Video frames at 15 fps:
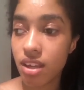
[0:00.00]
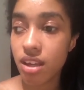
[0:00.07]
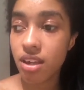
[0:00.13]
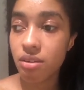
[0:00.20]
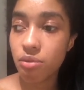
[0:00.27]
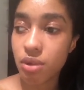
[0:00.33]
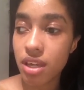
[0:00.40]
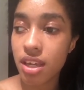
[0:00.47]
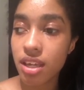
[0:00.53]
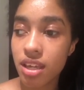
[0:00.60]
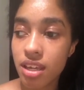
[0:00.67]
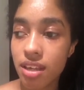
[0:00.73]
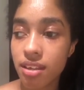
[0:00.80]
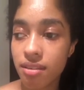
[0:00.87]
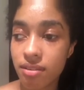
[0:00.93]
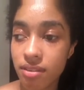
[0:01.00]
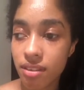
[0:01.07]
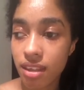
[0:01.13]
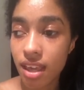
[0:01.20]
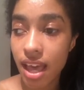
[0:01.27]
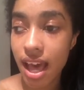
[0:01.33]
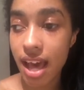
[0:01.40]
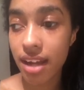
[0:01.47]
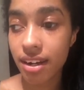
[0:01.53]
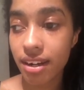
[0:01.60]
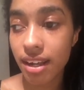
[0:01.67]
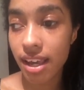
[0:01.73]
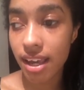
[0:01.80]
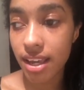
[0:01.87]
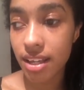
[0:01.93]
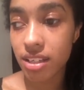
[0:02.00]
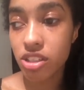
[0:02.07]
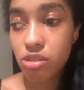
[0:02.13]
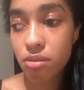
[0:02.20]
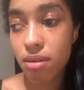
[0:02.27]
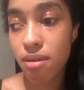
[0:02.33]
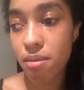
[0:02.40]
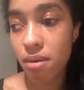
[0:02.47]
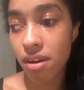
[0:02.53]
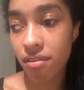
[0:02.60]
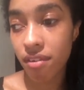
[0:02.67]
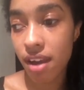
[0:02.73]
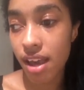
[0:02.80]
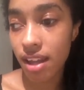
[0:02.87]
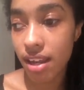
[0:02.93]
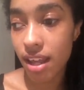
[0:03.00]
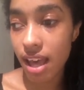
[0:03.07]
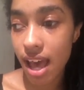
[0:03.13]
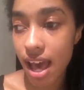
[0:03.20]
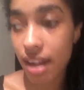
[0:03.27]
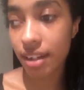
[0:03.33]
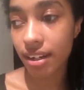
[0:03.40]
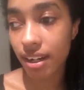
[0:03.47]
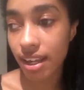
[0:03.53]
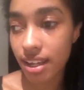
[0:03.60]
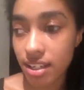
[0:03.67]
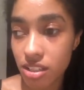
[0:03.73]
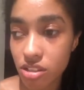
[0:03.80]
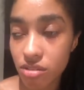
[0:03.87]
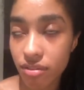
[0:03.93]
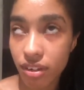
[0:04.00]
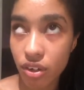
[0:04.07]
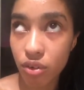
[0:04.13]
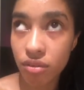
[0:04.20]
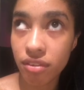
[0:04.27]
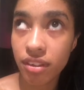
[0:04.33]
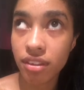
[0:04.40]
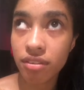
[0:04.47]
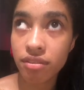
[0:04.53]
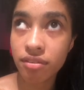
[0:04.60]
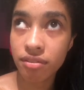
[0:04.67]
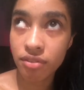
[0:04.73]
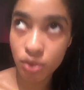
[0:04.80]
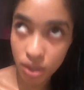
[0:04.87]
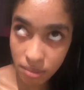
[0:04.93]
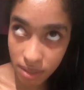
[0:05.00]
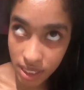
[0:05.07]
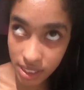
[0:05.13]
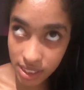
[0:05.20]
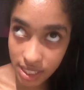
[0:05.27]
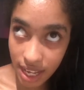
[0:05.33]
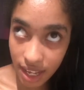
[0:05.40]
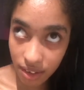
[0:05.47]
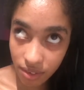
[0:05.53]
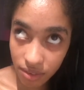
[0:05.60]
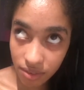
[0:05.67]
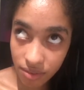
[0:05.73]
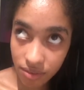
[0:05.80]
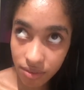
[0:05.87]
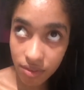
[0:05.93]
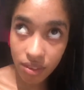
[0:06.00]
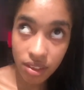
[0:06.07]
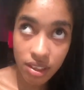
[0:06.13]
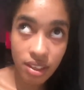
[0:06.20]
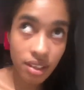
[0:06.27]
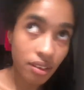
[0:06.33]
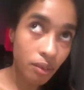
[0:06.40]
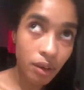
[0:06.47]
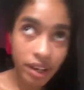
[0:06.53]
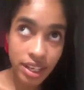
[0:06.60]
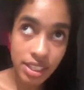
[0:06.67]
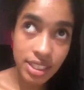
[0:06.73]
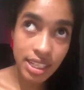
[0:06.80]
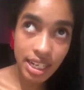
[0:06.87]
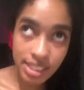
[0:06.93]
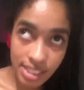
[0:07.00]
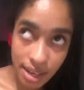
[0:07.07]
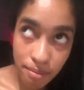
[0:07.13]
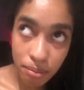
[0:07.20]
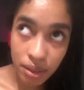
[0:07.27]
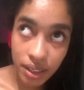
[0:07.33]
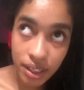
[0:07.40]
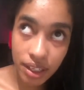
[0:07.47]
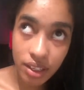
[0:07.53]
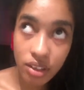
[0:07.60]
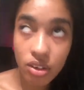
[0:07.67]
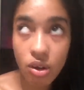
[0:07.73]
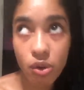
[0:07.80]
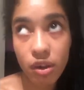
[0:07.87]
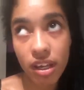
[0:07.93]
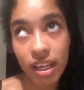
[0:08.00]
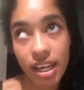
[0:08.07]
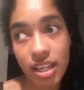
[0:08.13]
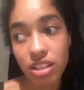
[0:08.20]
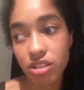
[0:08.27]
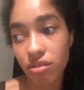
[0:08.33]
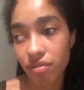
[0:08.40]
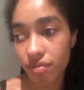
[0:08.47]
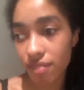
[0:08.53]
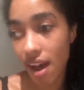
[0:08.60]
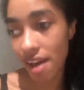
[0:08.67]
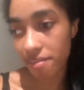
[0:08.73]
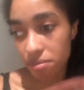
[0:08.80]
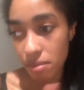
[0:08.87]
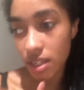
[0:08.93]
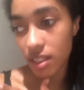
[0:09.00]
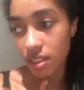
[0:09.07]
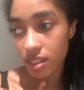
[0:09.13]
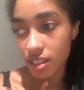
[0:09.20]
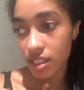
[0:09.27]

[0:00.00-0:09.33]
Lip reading: we had her kittens, me and my boyfriend had her kittens for over 4 months now. We're in September, going into 5 months.